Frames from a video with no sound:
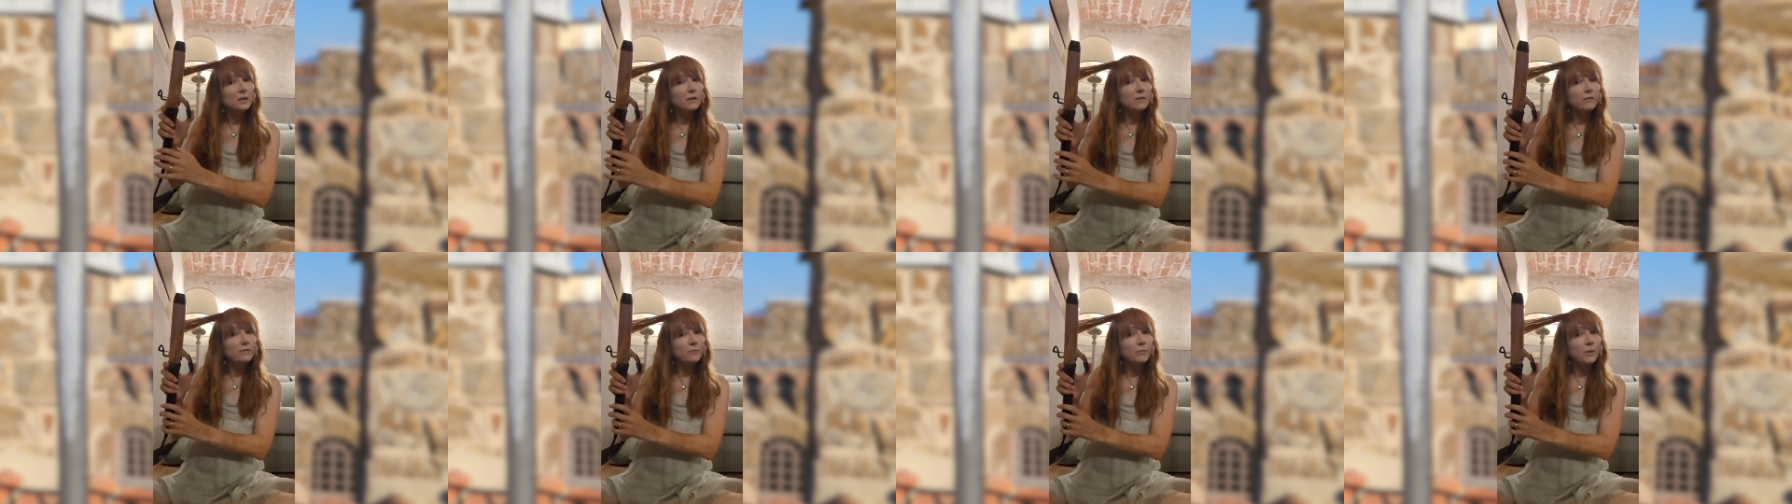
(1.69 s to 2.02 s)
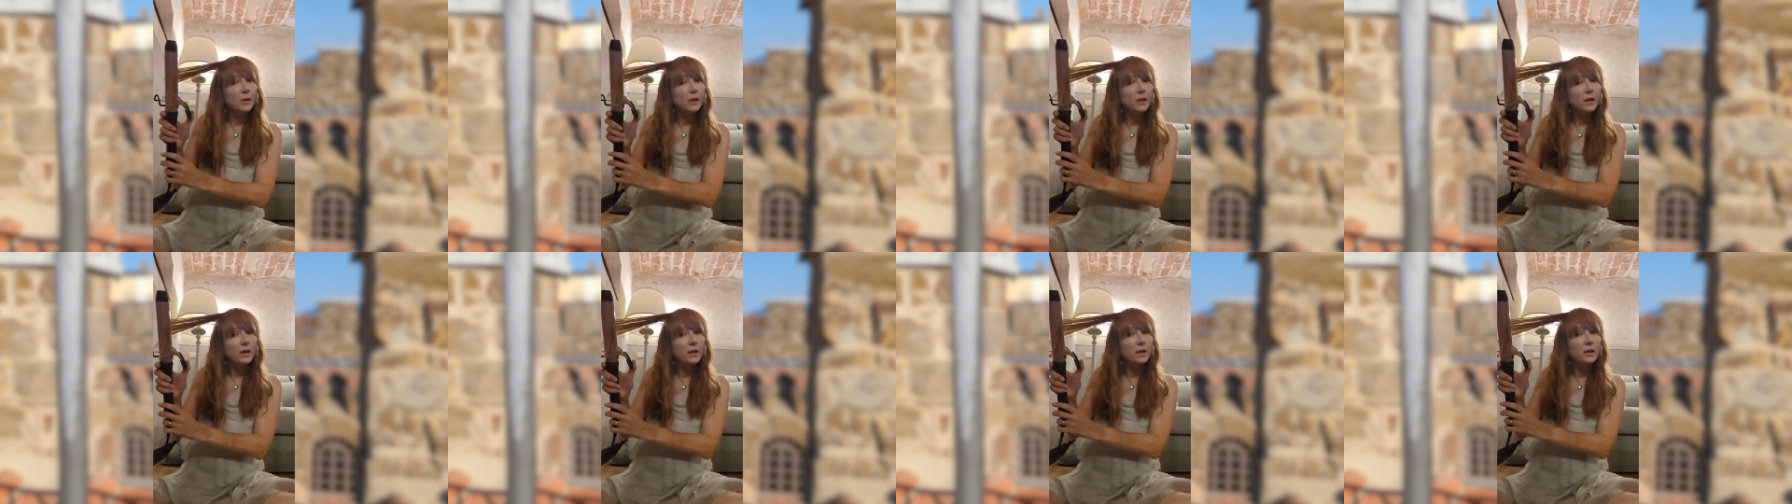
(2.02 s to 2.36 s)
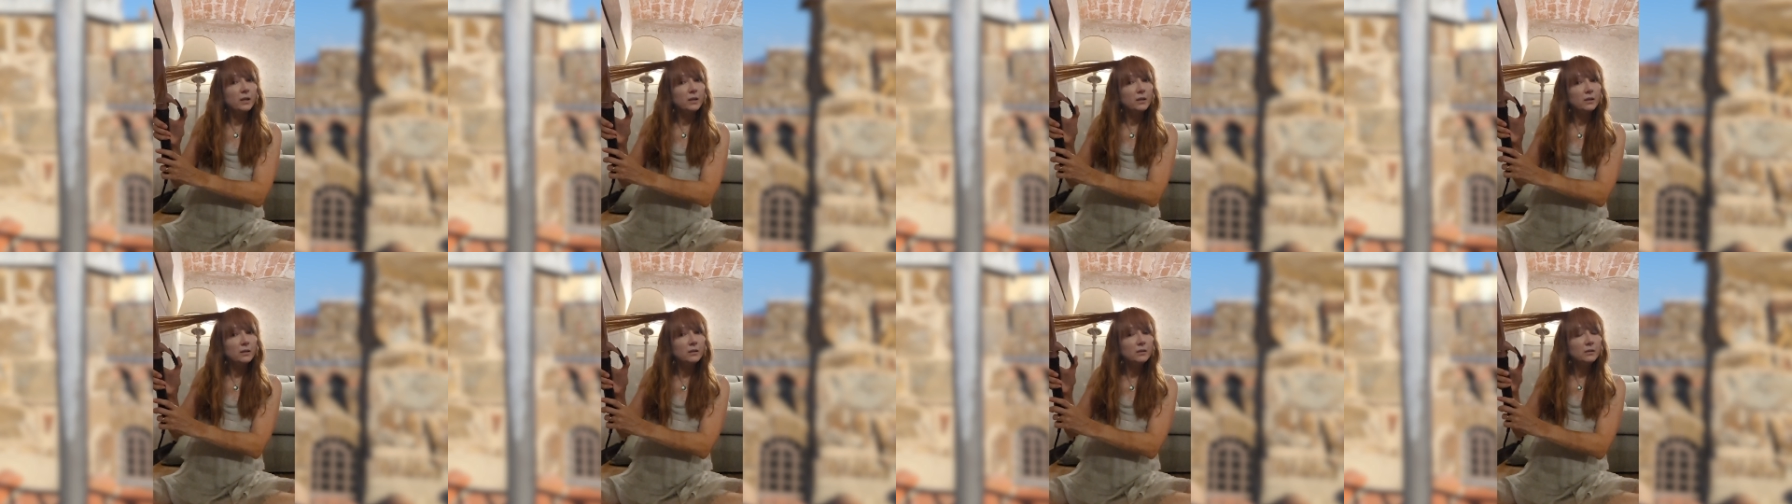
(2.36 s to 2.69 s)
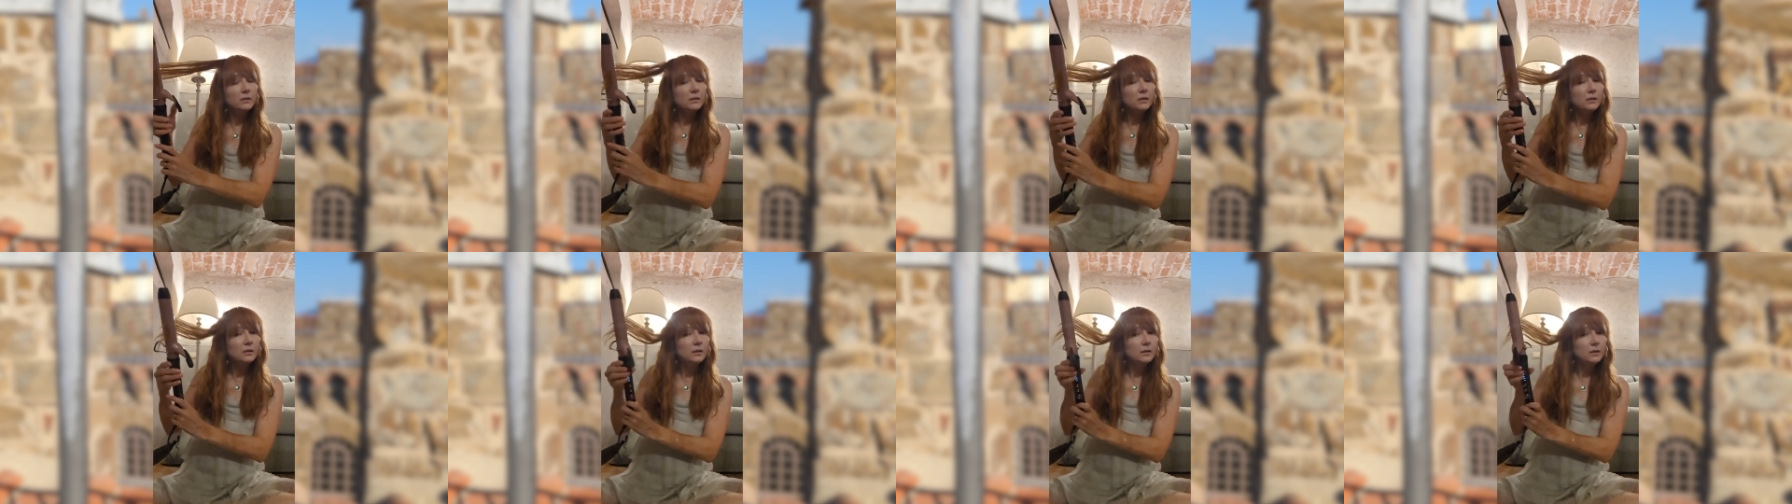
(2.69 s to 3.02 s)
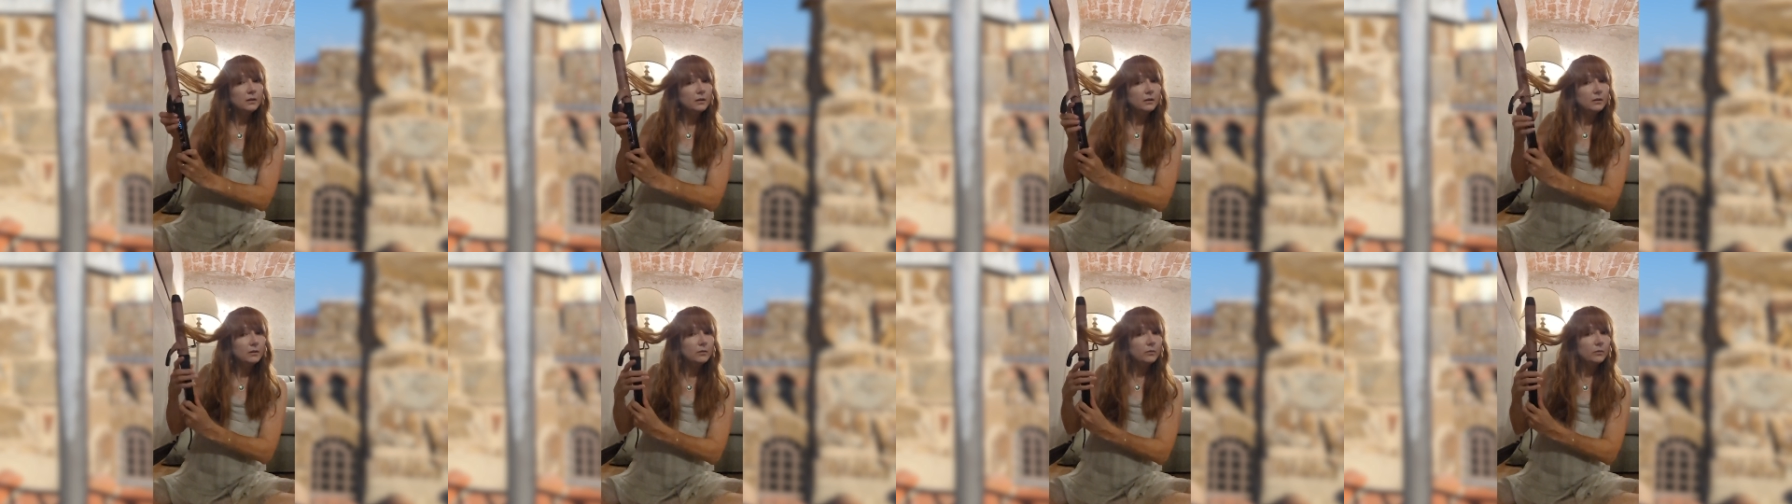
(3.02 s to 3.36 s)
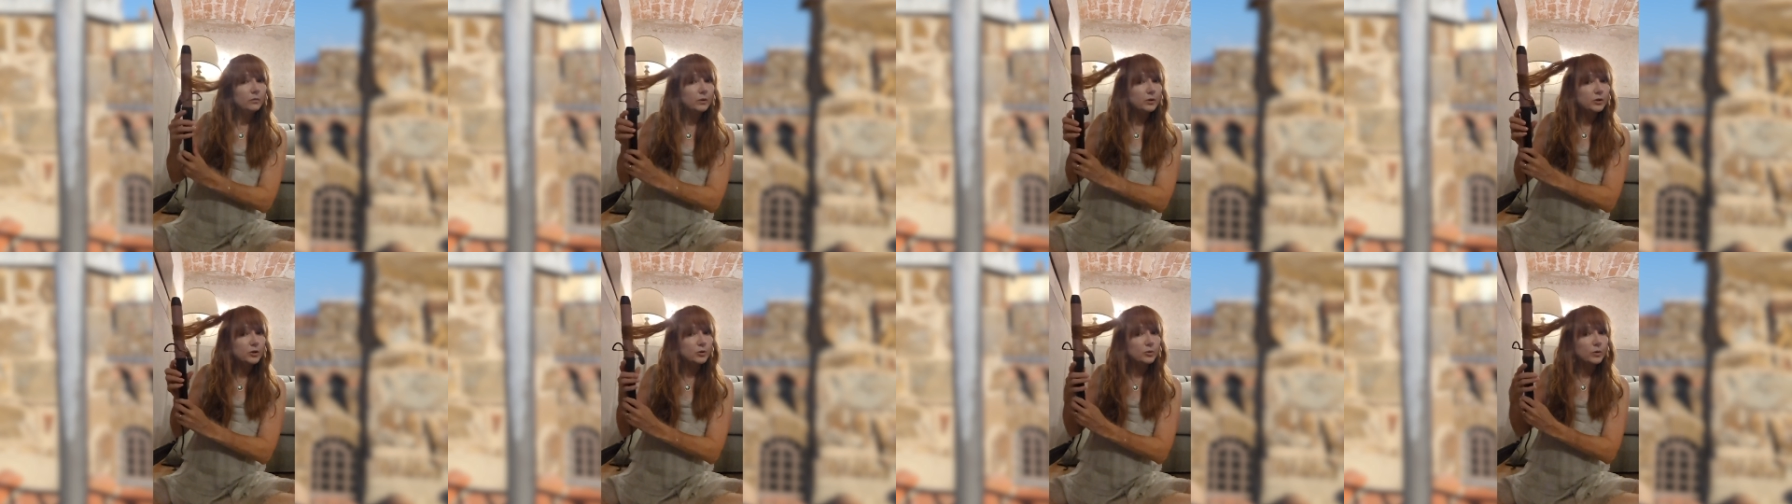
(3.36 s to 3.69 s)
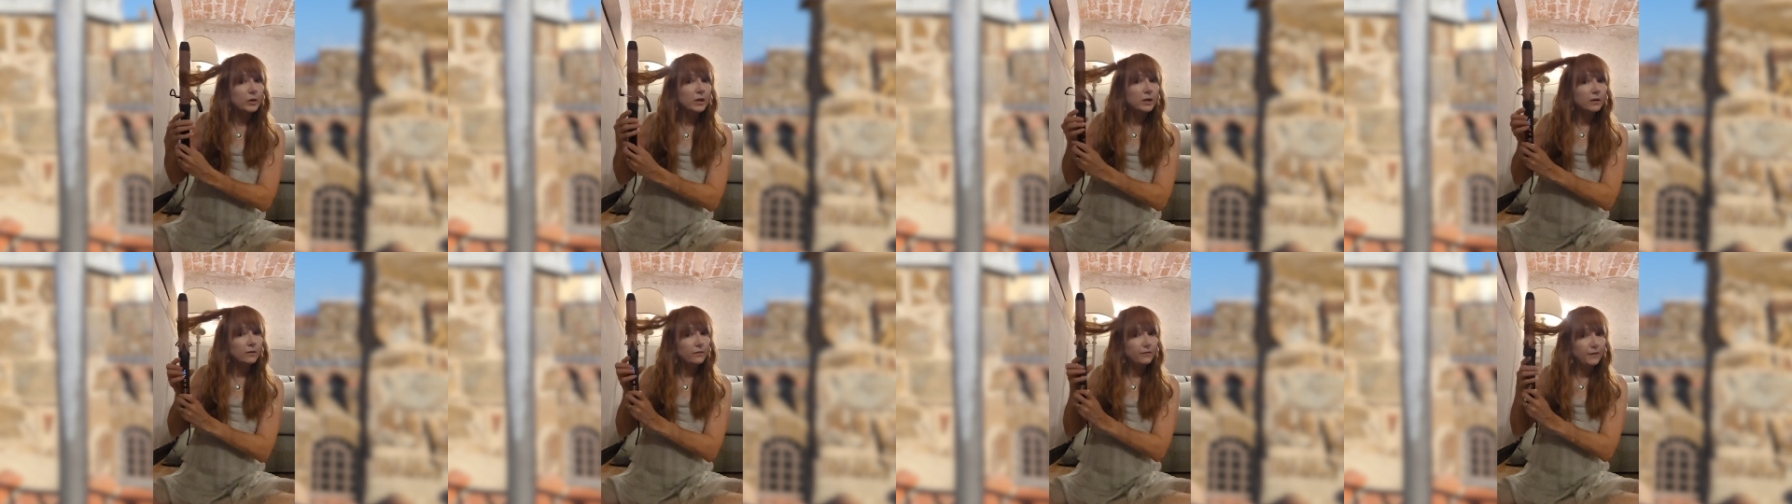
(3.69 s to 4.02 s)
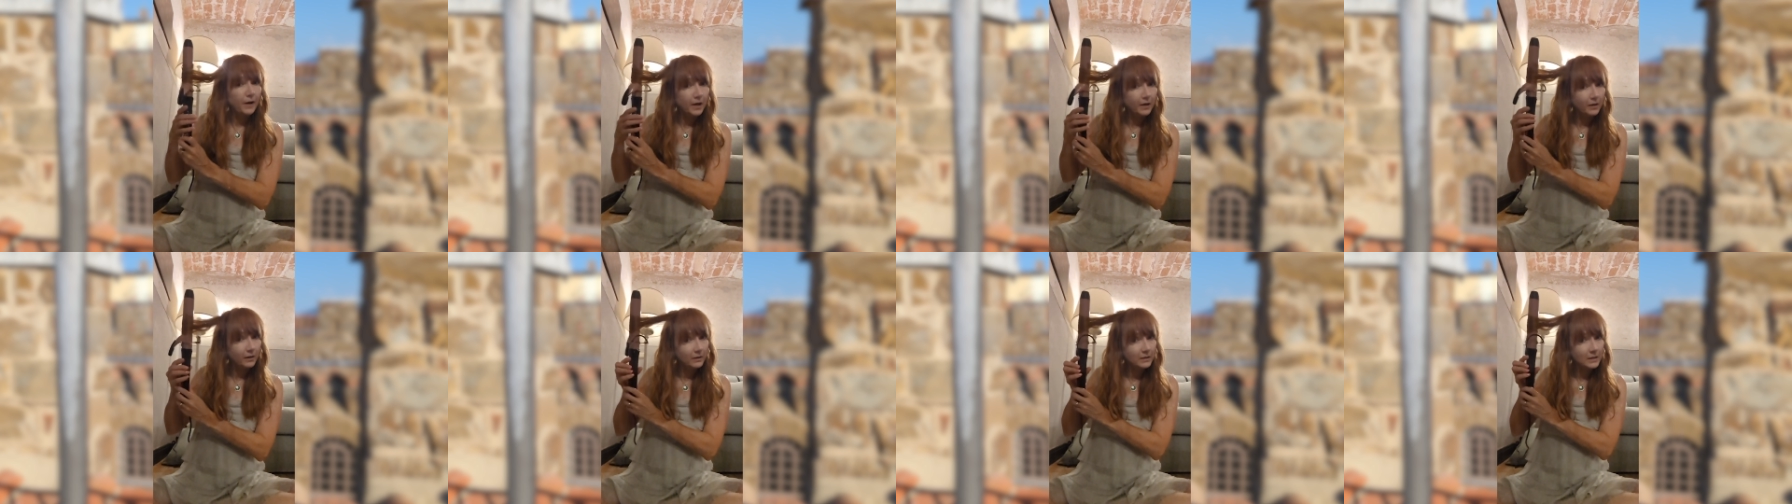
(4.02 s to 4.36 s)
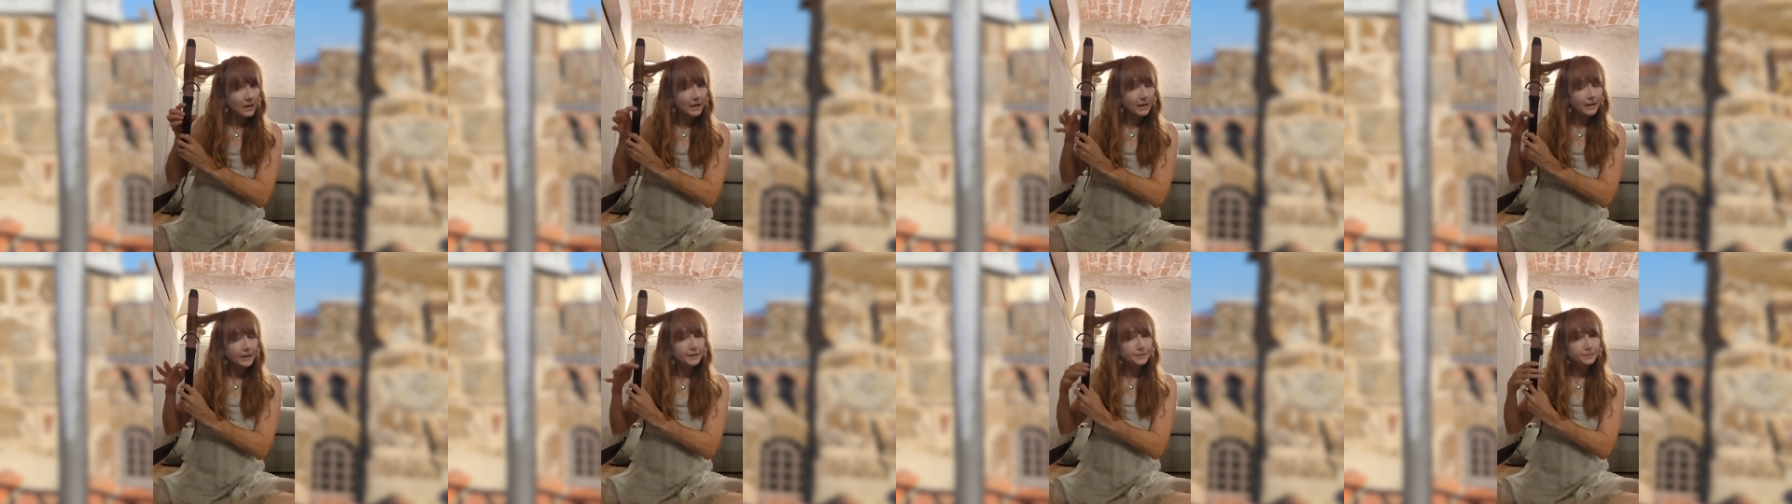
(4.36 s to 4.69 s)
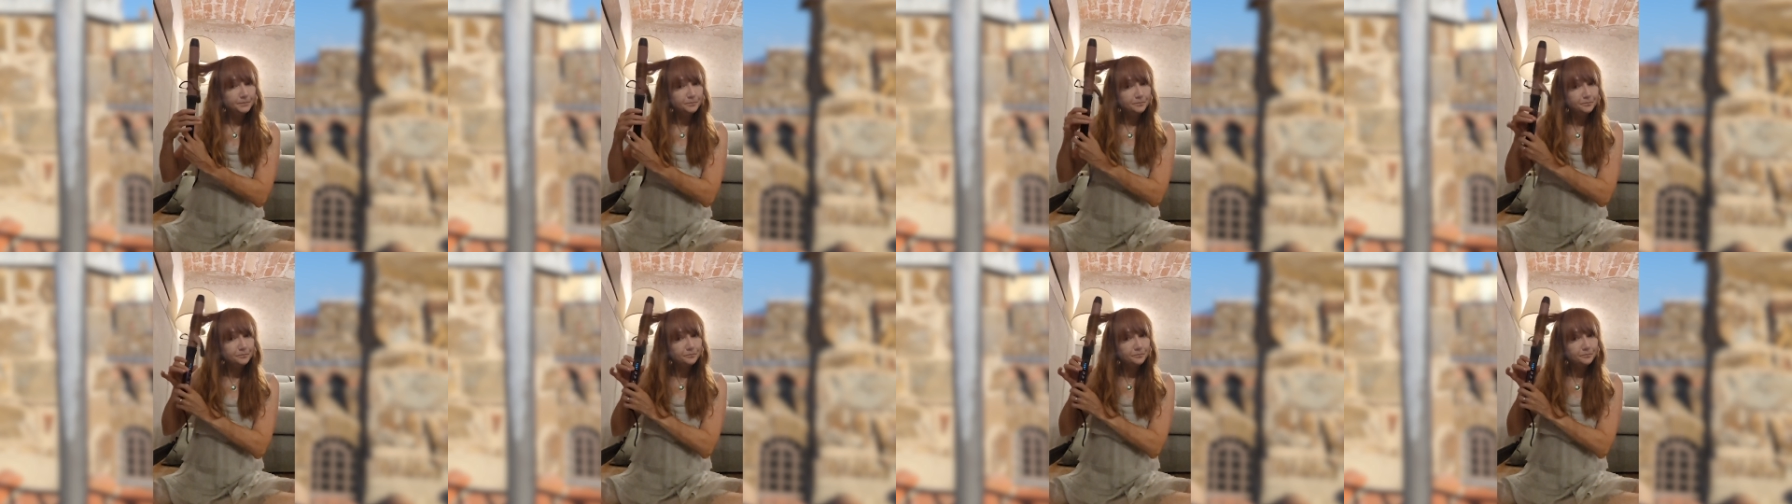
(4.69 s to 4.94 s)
of my retreat, final day.